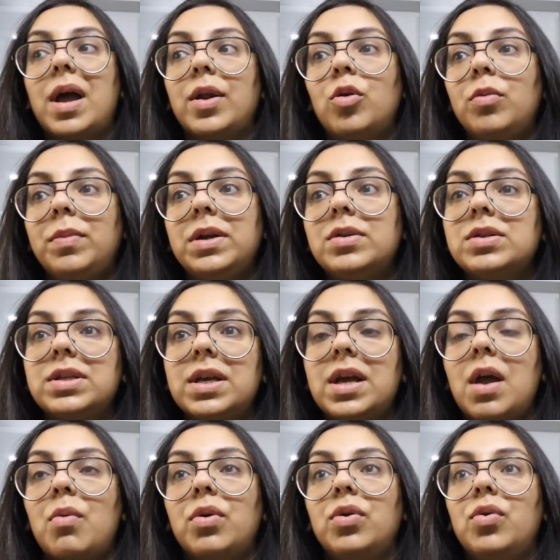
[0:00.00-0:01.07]
I don't mean to
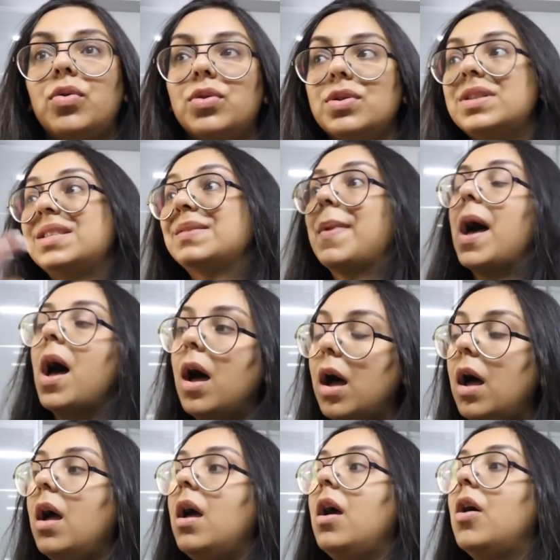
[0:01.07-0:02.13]
say I want to go to the spa,
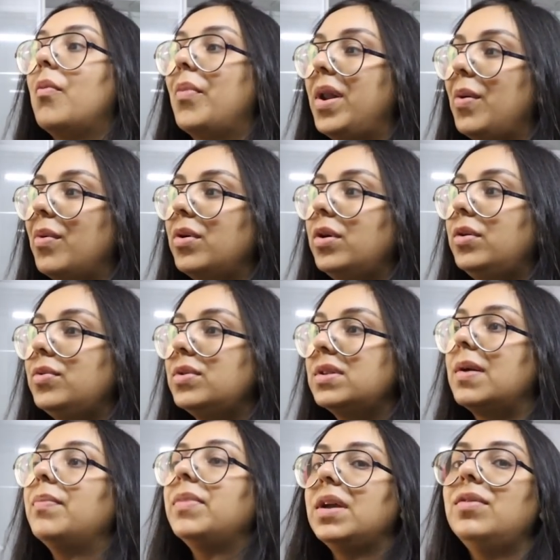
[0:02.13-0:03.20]
but I want to do
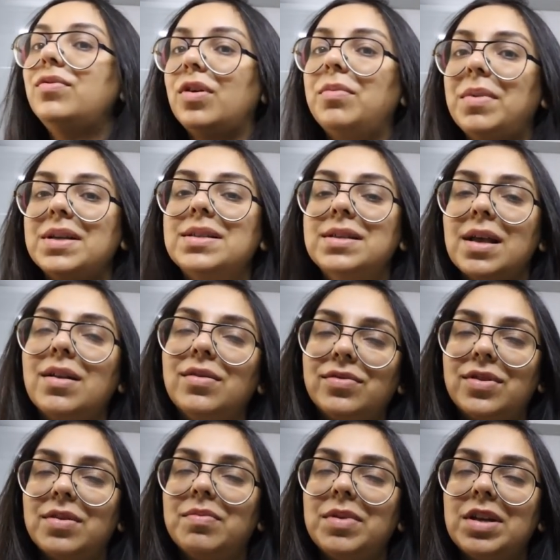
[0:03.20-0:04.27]
something for
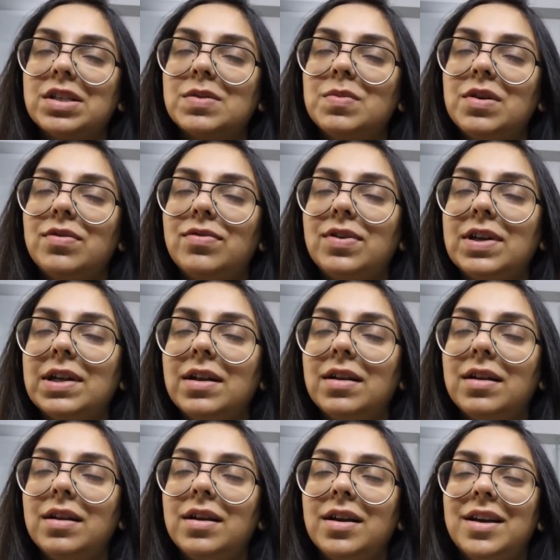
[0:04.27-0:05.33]
myself that makes me
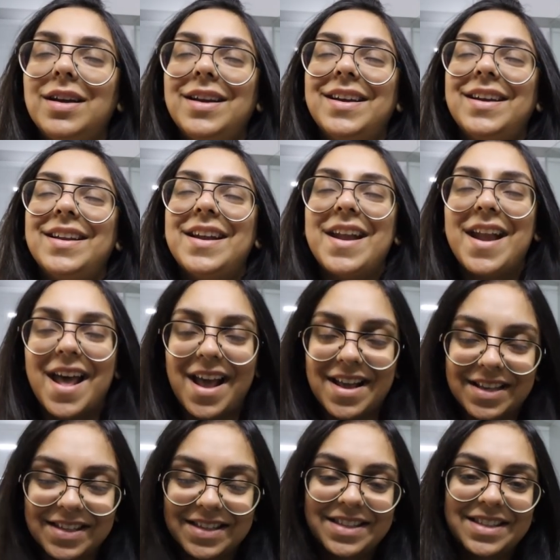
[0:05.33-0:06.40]
feel
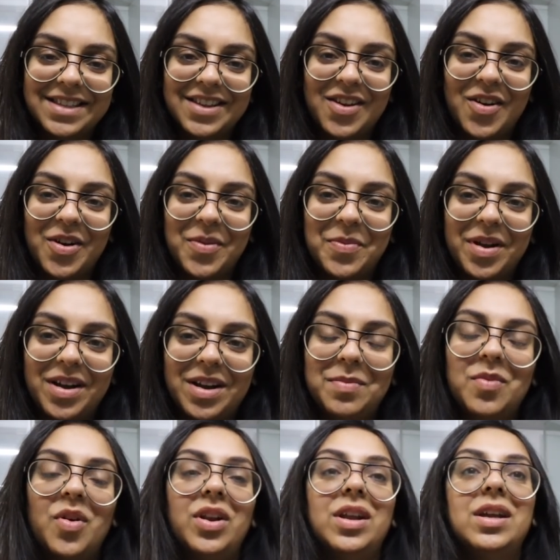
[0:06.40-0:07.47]
nice on a Monday
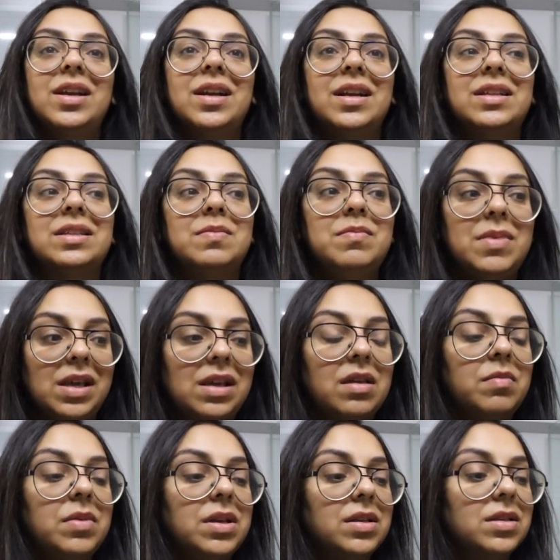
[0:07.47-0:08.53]
morning. It's
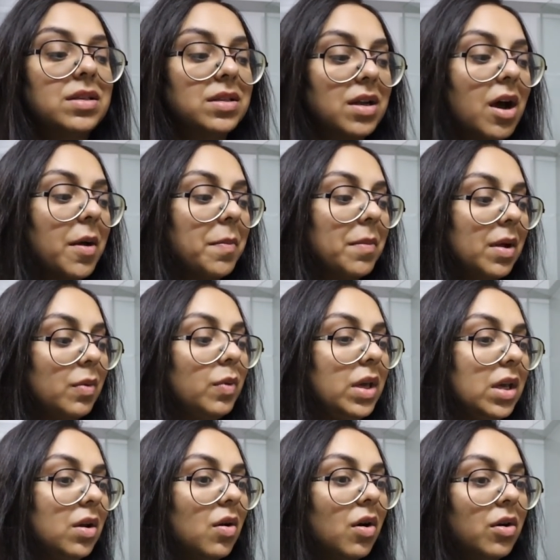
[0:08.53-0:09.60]
making me start my
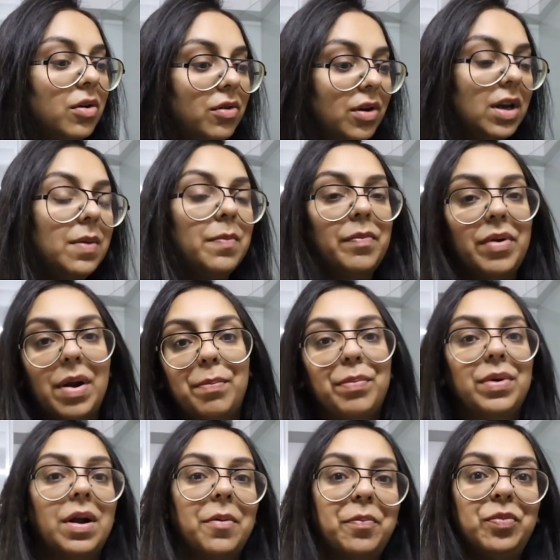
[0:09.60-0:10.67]
week on a really
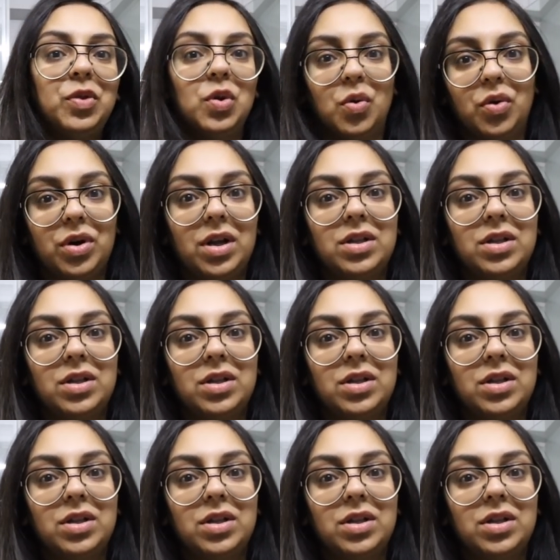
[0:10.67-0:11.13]
prepped up note.